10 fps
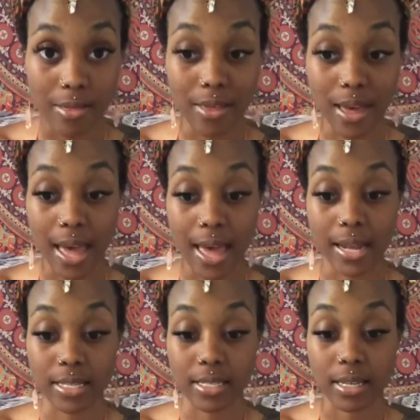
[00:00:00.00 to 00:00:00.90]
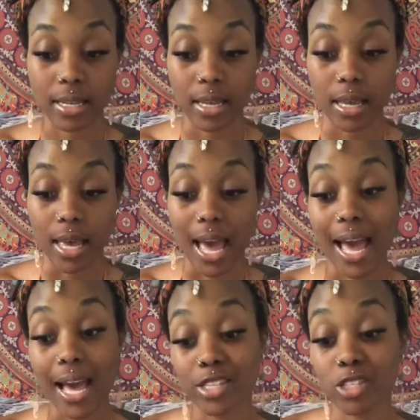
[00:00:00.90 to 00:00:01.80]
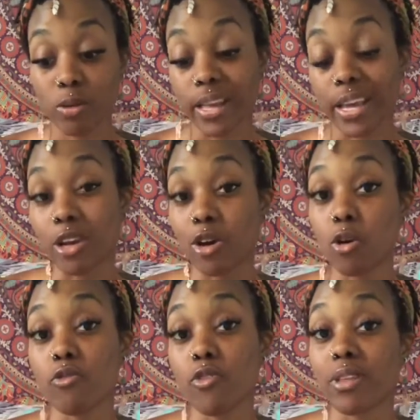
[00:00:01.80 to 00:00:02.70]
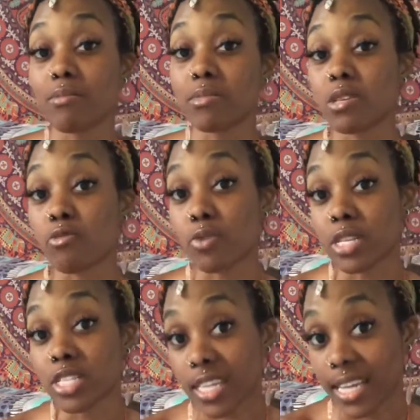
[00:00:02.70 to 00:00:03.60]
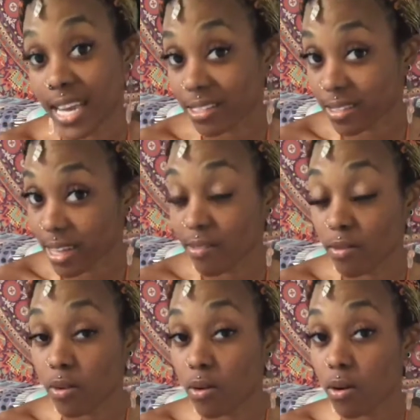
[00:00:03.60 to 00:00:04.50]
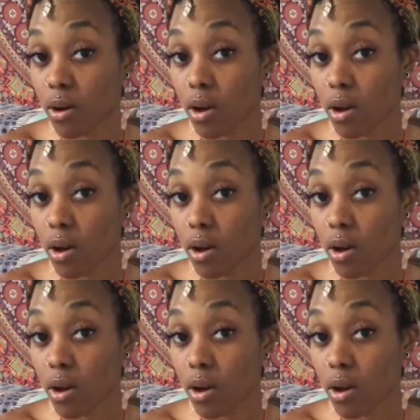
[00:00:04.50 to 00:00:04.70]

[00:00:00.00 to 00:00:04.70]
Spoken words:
that has to let go for them to reach the next level.